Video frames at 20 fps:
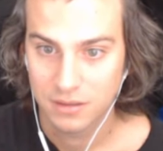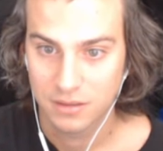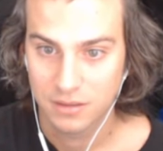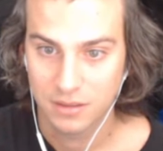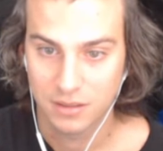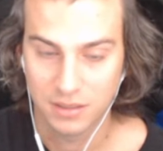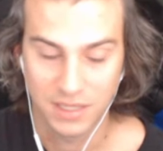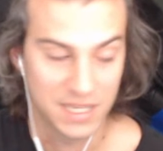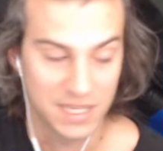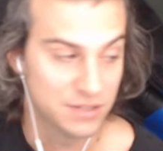
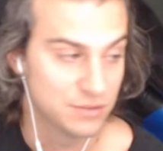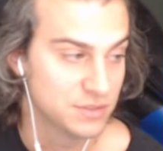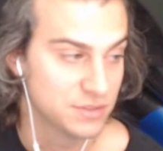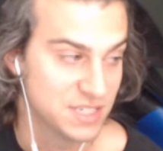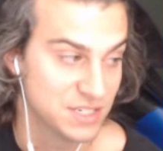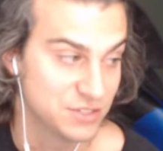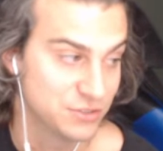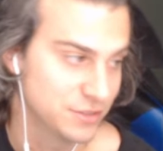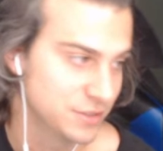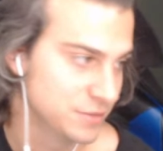a land
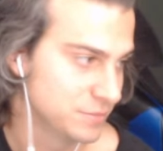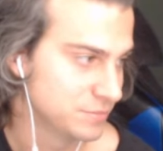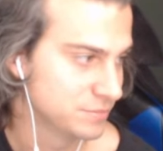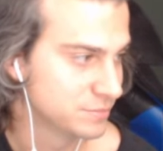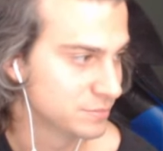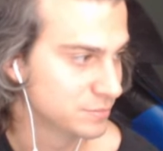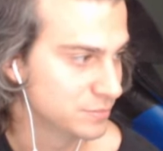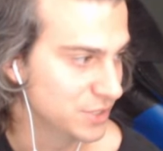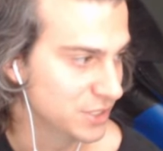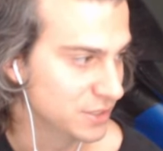essentially.
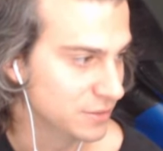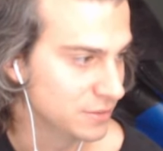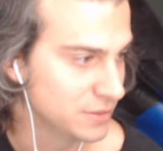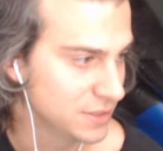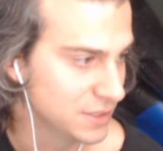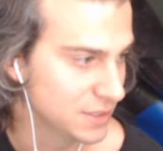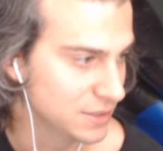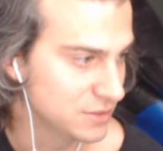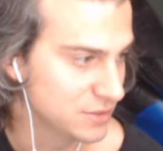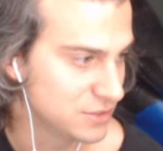But
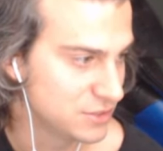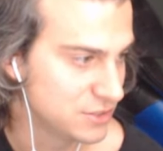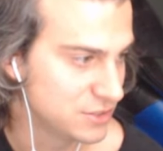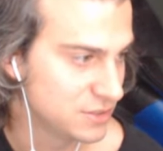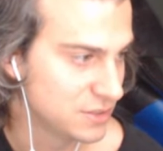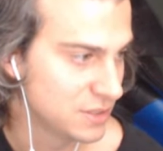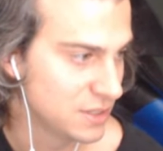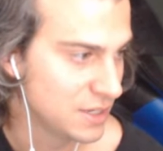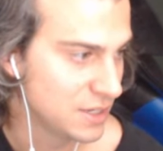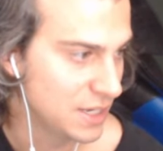yeah,
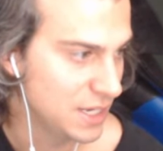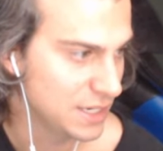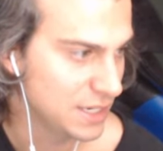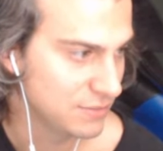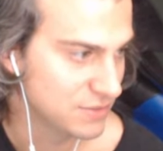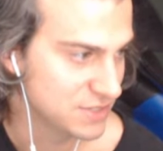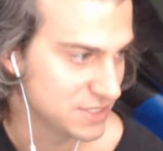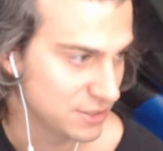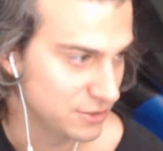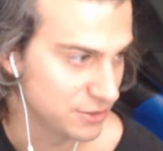I give
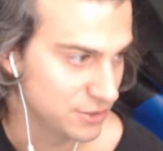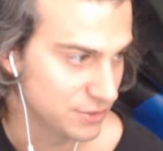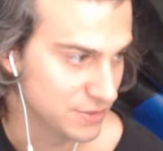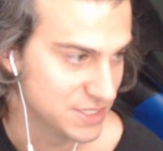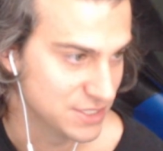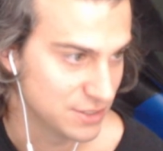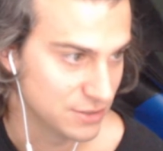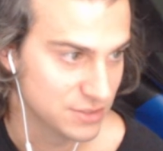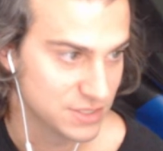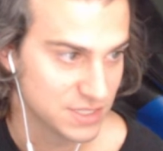this solid 3
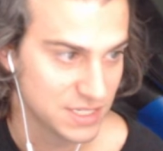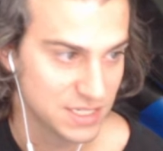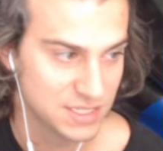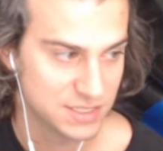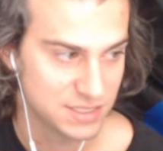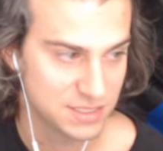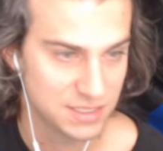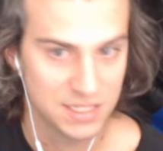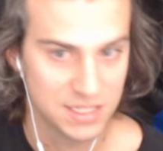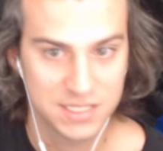stars.
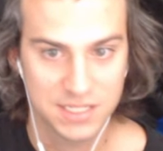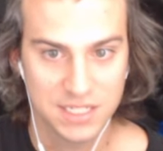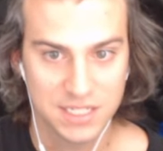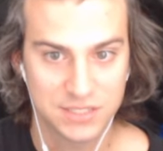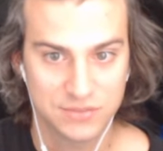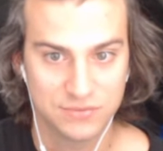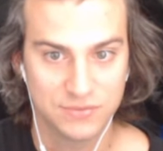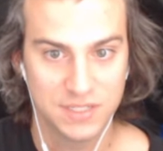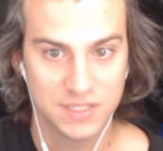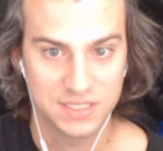It's
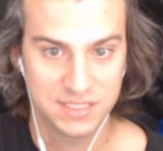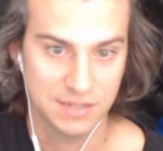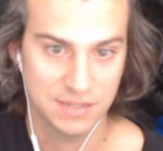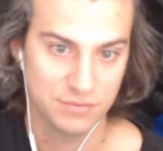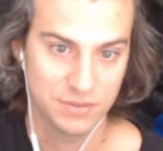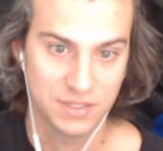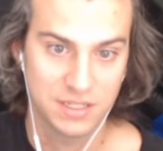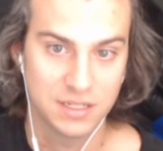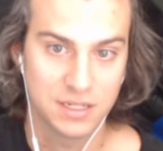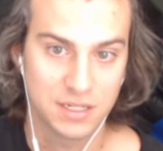
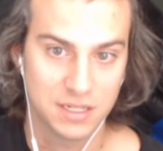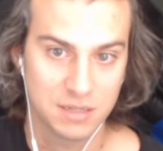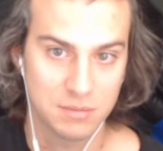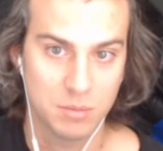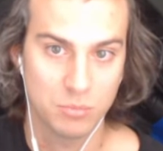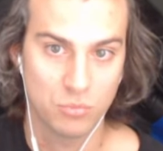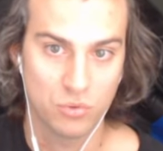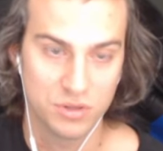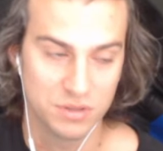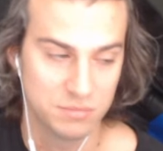definitely going to come up
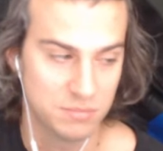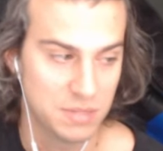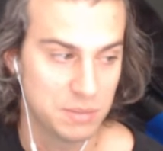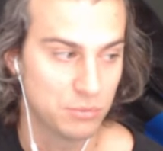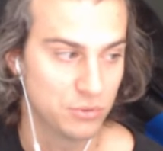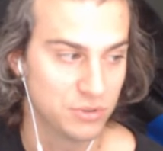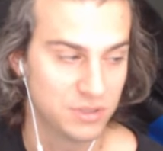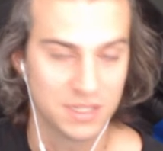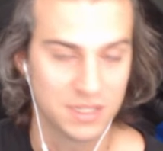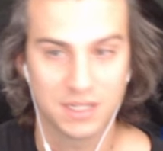more than people
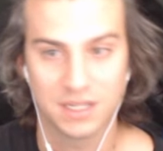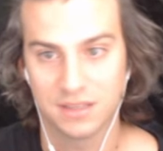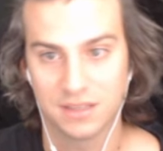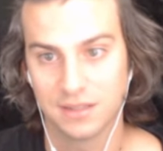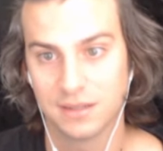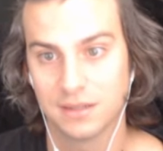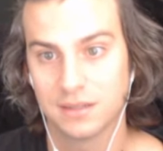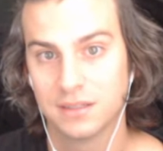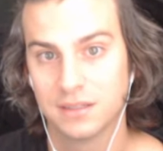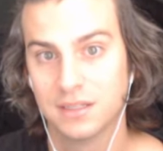would think, I
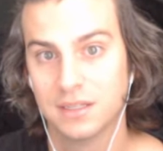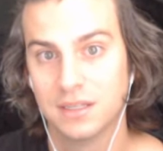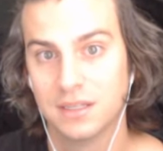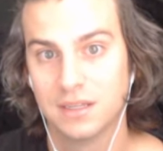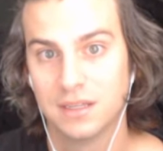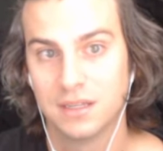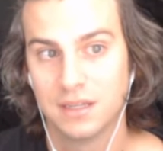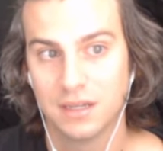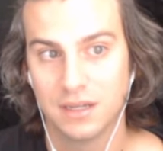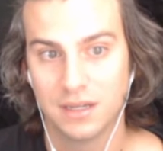think.
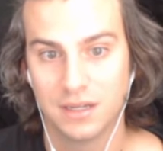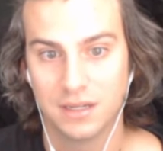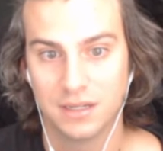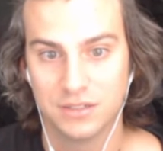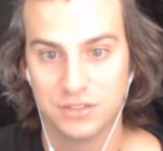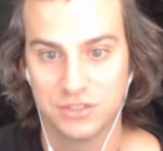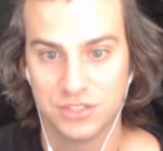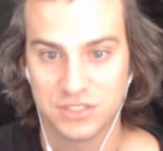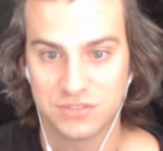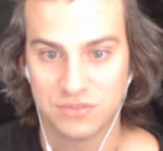
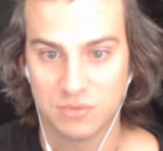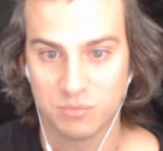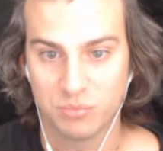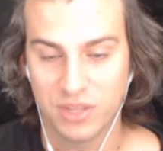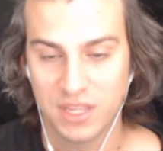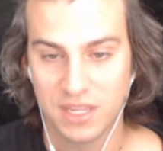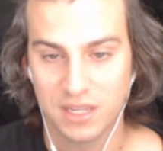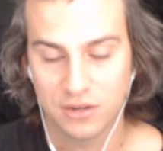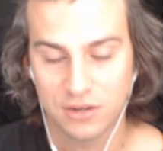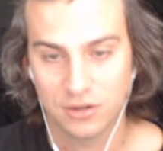Just from
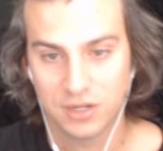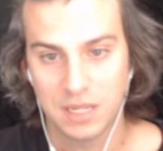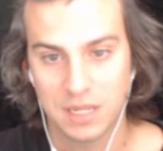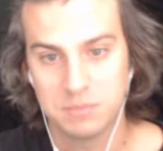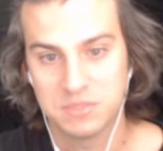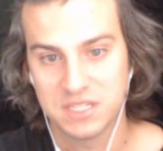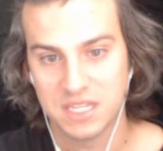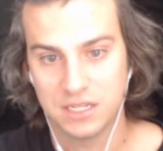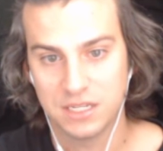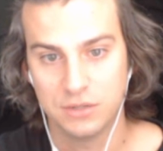playing card
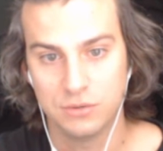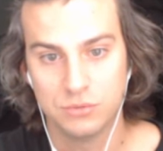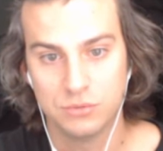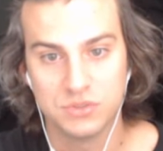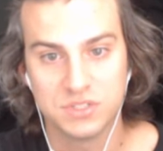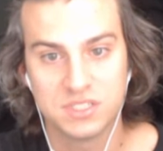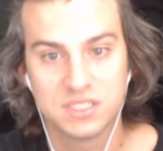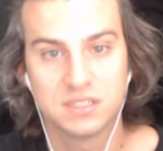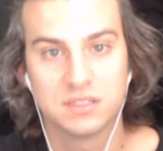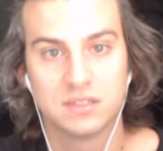games that
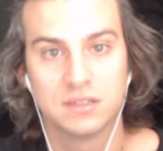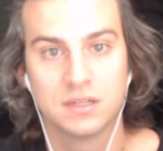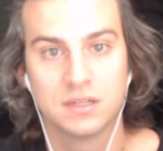use